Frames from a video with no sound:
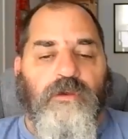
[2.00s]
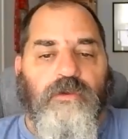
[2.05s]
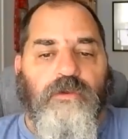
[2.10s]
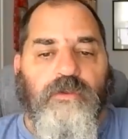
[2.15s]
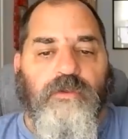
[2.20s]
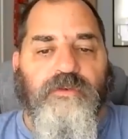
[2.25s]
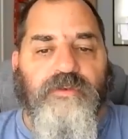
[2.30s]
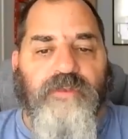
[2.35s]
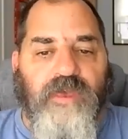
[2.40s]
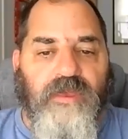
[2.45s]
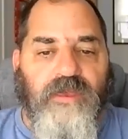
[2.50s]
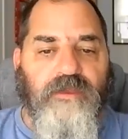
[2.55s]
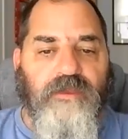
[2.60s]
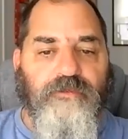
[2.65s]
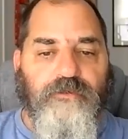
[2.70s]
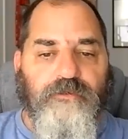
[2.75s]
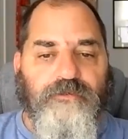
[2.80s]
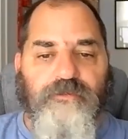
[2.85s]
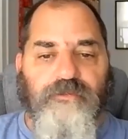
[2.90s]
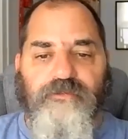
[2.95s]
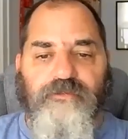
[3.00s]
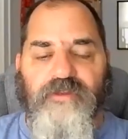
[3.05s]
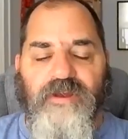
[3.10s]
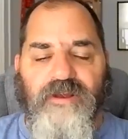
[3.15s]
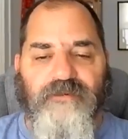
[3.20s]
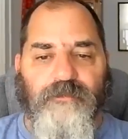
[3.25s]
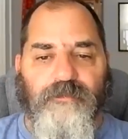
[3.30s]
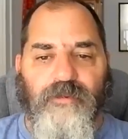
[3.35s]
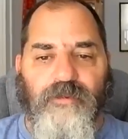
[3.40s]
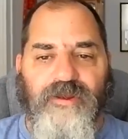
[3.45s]
Good day, this is
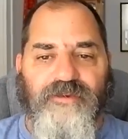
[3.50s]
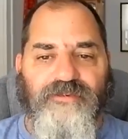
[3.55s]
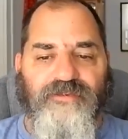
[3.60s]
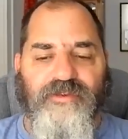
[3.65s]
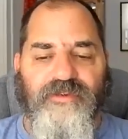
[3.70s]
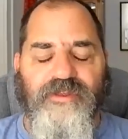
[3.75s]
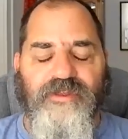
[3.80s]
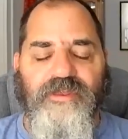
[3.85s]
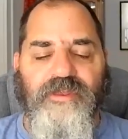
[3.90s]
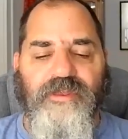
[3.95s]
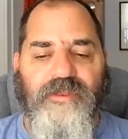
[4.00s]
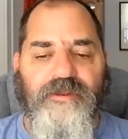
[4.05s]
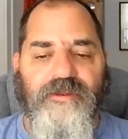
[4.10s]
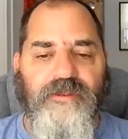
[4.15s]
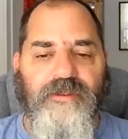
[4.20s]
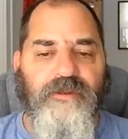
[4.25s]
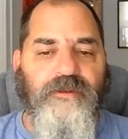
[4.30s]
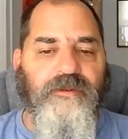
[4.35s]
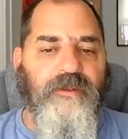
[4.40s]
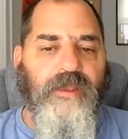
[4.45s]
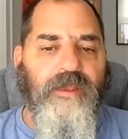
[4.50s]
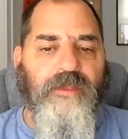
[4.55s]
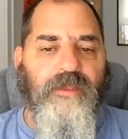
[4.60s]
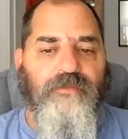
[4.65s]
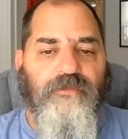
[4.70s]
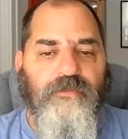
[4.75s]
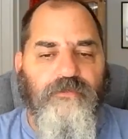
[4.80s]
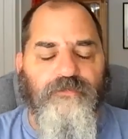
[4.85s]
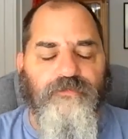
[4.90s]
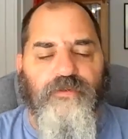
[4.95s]
Dr. Bryson again, and
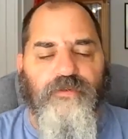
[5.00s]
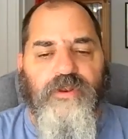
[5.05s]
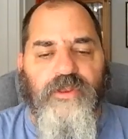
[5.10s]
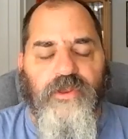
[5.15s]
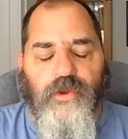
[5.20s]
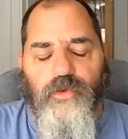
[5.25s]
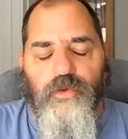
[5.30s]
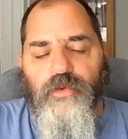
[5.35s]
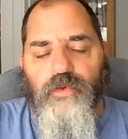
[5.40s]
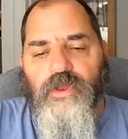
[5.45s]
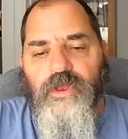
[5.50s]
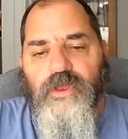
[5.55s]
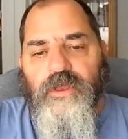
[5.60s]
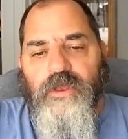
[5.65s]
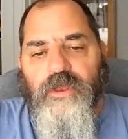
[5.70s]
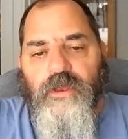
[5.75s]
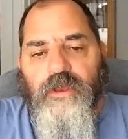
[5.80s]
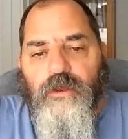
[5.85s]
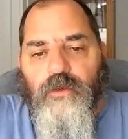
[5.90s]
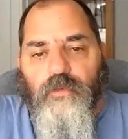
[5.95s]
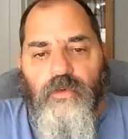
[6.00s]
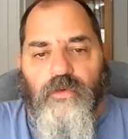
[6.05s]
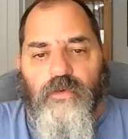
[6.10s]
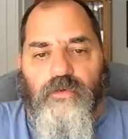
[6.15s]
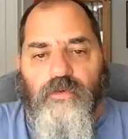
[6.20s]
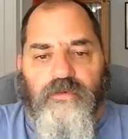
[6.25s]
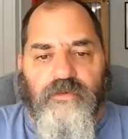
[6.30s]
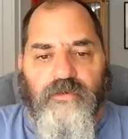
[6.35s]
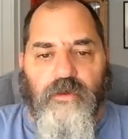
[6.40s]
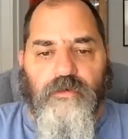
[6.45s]
in this video, we're
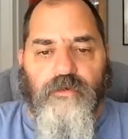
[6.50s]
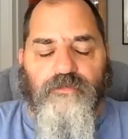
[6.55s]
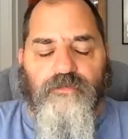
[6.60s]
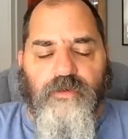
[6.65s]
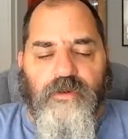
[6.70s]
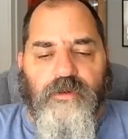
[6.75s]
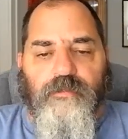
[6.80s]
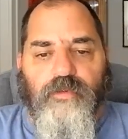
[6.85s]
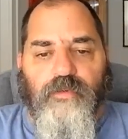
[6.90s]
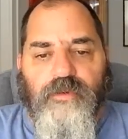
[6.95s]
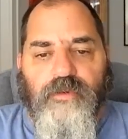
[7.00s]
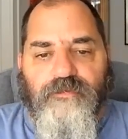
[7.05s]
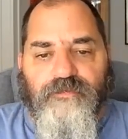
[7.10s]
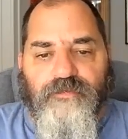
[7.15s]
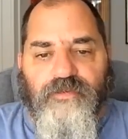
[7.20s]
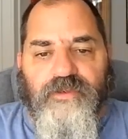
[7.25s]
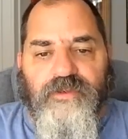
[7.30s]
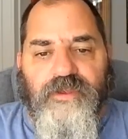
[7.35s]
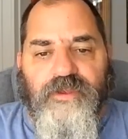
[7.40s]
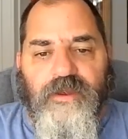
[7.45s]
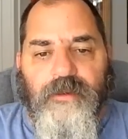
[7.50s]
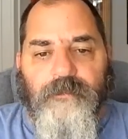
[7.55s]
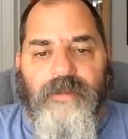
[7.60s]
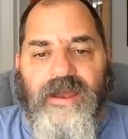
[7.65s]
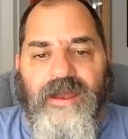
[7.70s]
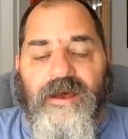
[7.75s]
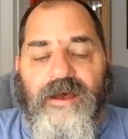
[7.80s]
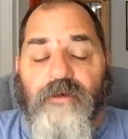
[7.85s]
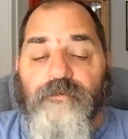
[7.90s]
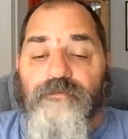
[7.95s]
going to talk very briefly
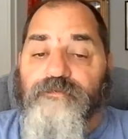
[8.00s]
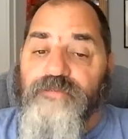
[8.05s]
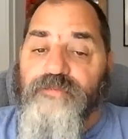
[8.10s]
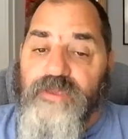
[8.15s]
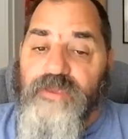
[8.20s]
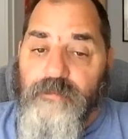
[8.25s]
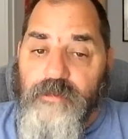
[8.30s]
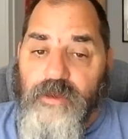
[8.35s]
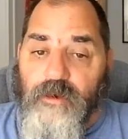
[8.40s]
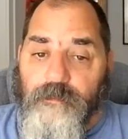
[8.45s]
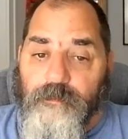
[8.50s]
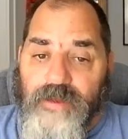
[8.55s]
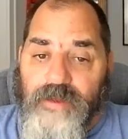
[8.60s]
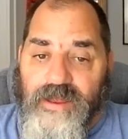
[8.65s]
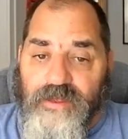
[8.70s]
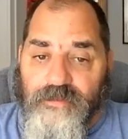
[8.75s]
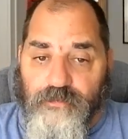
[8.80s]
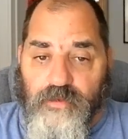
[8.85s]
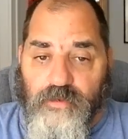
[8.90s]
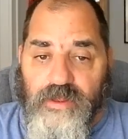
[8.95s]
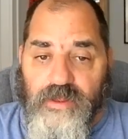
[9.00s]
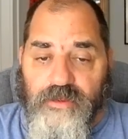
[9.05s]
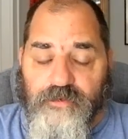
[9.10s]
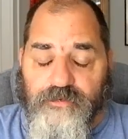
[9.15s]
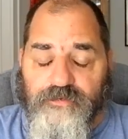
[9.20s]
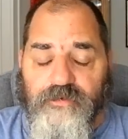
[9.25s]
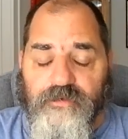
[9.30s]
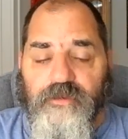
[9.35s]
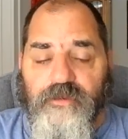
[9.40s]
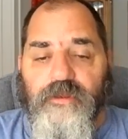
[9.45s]
about female
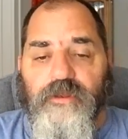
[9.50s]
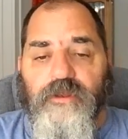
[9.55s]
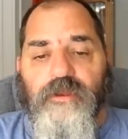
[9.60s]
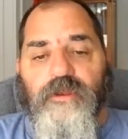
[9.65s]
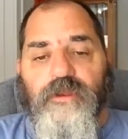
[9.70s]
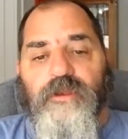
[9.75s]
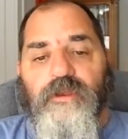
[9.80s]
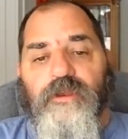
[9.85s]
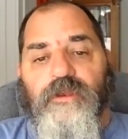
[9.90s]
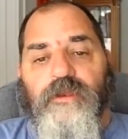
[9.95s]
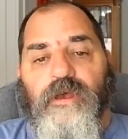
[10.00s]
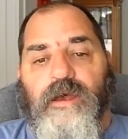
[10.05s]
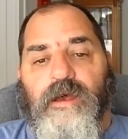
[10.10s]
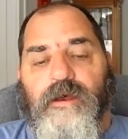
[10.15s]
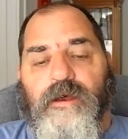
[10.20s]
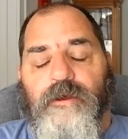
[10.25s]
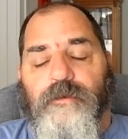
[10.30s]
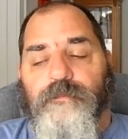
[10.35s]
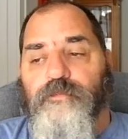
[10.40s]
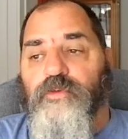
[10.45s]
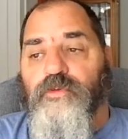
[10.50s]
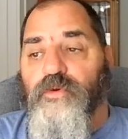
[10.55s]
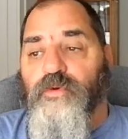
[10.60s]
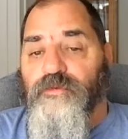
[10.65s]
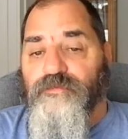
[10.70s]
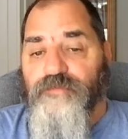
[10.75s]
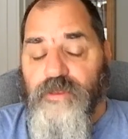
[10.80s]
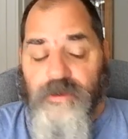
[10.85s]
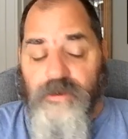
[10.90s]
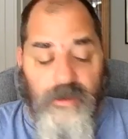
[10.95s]
pathways uh, to
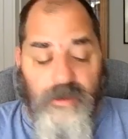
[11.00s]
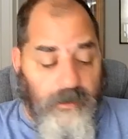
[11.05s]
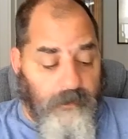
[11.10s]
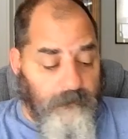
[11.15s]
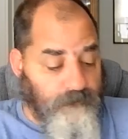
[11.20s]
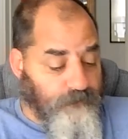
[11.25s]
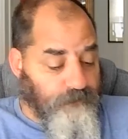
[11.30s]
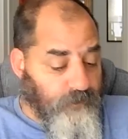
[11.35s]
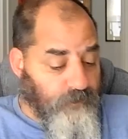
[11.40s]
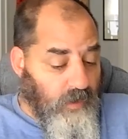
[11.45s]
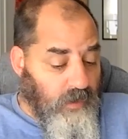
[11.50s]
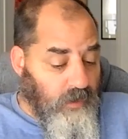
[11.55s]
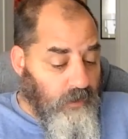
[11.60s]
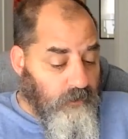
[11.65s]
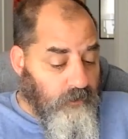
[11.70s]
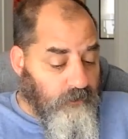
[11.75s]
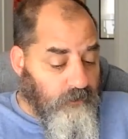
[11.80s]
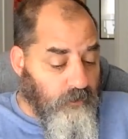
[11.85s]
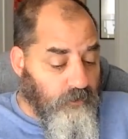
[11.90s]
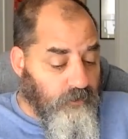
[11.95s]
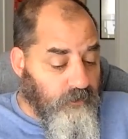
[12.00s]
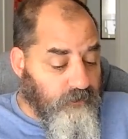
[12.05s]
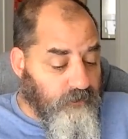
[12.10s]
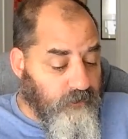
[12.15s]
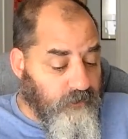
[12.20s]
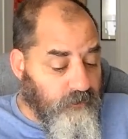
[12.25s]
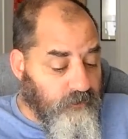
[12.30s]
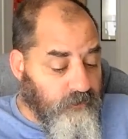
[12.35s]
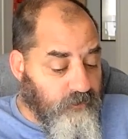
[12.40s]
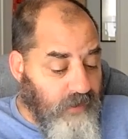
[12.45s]
offending. So this
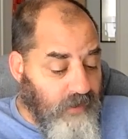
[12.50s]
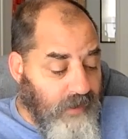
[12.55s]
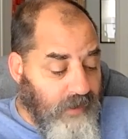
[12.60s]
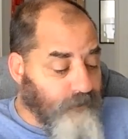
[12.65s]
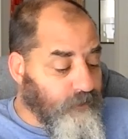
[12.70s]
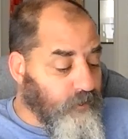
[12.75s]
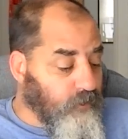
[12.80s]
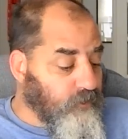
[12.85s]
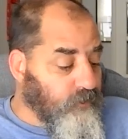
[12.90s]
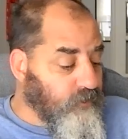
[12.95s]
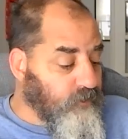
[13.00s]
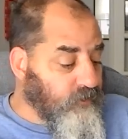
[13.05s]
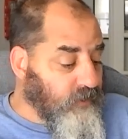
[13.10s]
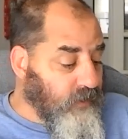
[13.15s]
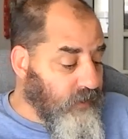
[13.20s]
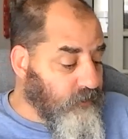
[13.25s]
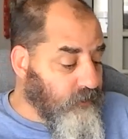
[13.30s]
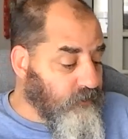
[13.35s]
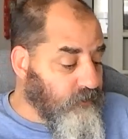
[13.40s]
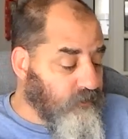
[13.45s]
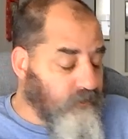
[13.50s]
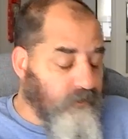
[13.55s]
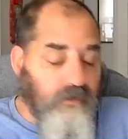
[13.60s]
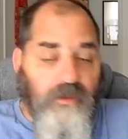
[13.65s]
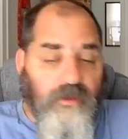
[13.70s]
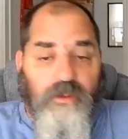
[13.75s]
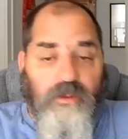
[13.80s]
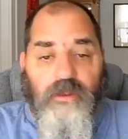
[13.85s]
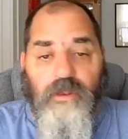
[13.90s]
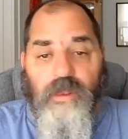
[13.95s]
is chapter six
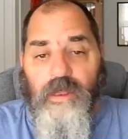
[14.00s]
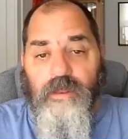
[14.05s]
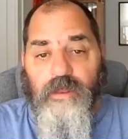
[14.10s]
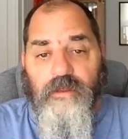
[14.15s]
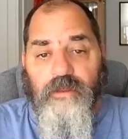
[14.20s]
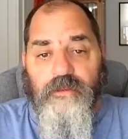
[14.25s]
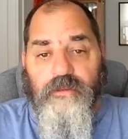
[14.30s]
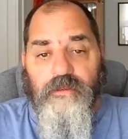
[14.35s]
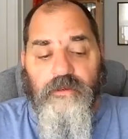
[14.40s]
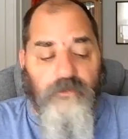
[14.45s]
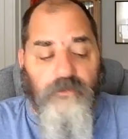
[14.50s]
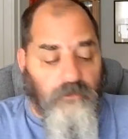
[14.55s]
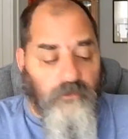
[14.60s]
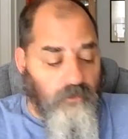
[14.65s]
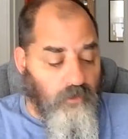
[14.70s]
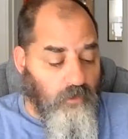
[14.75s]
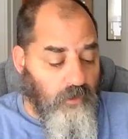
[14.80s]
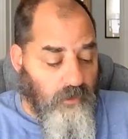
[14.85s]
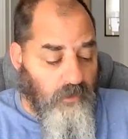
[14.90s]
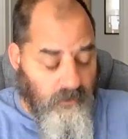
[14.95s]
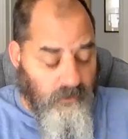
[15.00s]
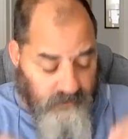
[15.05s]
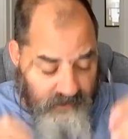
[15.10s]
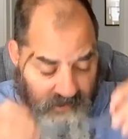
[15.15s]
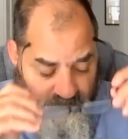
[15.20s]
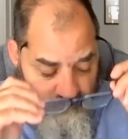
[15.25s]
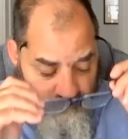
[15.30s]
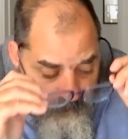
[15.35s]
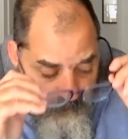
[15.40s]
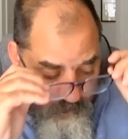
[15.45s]
uh, in your
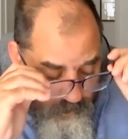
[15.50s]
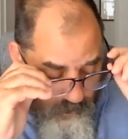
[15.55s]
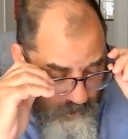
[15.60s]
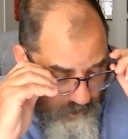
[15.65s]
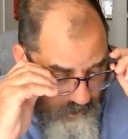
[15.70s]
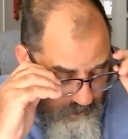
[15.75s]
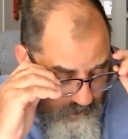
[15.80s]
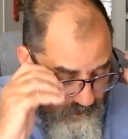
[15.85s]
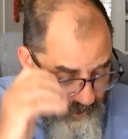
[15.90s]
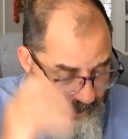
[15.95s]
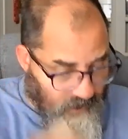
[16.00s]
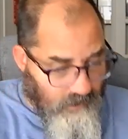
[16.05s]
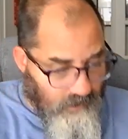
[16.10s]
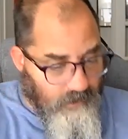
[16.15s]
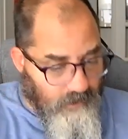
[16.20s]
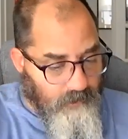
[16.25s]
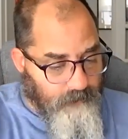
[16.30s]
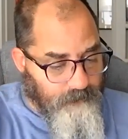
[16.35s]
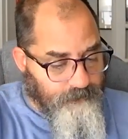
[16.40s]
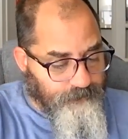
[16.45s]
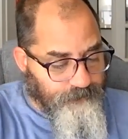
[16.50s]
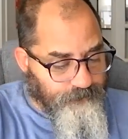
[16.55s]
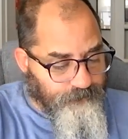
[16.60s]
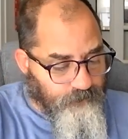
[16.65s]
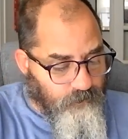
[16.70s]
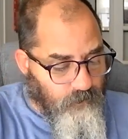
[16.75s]
textbook, um,